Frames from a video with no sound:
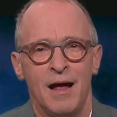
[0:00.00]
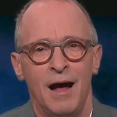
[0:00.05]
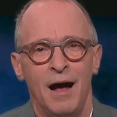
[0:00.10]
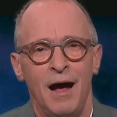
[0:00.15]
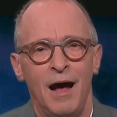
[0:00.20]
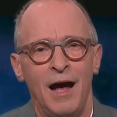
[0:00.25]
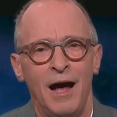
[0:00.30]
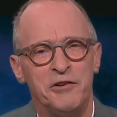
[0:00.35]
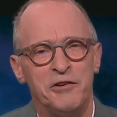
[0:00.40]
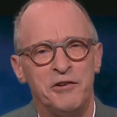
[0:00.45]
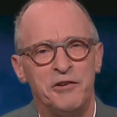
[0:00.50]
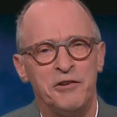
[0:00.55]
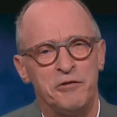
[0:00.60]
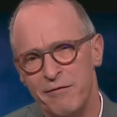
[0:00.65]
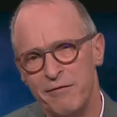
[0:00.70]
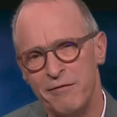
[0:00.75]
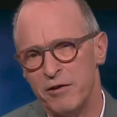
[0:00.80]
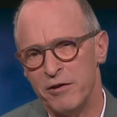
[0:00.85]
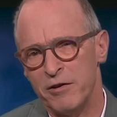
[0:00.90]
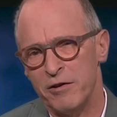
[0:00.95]
I
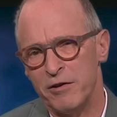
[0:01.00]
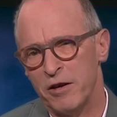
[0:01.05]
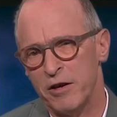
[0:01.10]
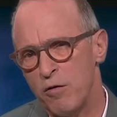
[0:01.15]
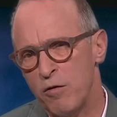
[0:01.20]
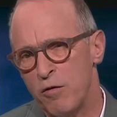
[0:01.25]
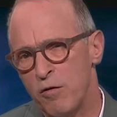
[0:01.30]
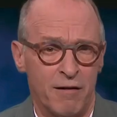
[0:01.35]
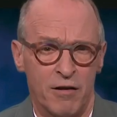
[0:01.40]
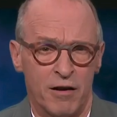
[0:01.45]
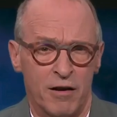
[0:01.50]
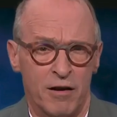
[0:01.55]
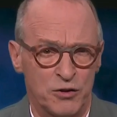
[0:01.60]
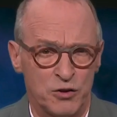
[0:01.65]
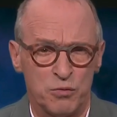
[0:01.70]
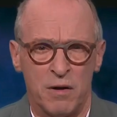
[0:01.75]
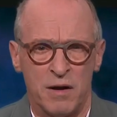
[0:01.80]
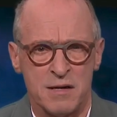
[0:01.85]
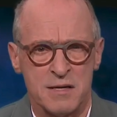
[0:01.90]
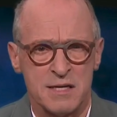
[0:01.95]
travel across
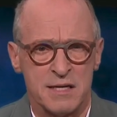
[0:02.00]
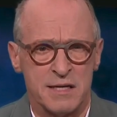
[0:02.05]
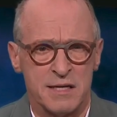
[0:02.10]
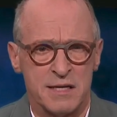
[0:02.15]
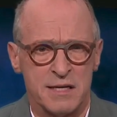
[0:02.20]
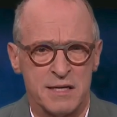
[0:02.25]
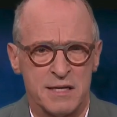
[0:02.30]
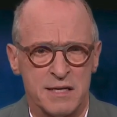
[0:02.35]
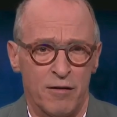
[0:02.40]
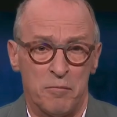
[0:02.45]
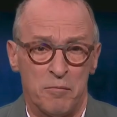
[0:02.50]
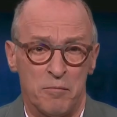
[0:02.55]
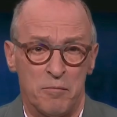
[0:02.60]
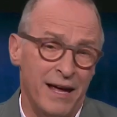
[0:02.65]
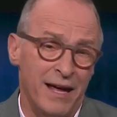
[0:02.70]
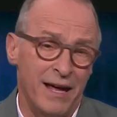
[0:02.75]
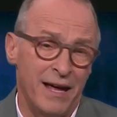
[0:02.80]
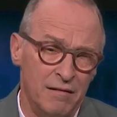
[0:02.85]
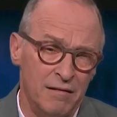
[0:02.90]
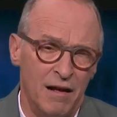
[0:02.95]
America twice a year,
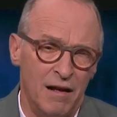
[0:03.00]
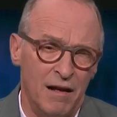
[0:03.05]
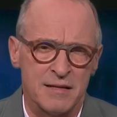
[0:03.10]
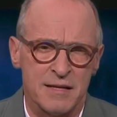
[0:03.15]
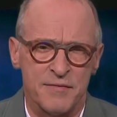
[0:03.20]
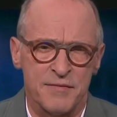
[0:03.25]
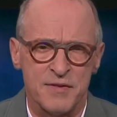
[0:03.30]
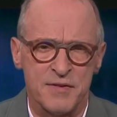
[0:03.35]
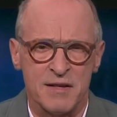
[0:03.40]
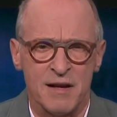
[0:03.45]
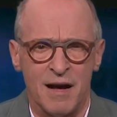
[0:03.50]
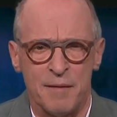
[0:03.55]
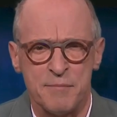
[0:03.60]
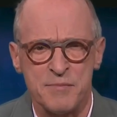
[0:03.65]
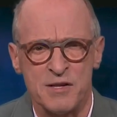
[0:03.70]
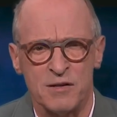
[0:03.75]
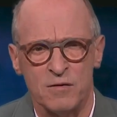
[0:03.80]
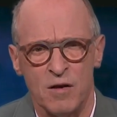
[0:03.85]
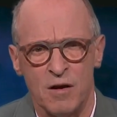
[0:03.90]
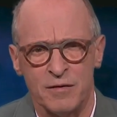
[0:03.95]
making lots of
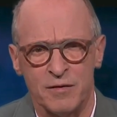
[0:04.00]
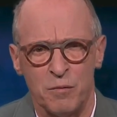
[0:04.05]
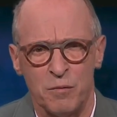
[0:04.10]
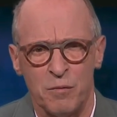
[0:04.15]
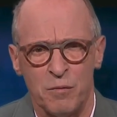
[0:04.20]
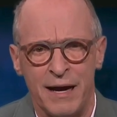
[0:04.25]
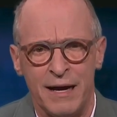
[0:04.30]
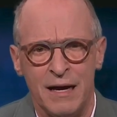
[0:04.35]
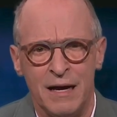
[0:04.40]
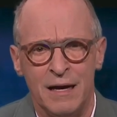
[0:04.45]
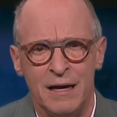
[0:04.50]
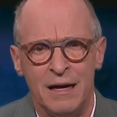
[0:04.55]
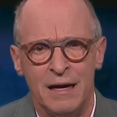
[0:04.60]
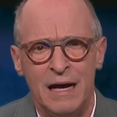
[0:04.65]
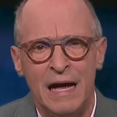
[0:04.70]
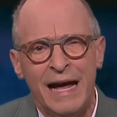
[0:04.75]
stops along the way,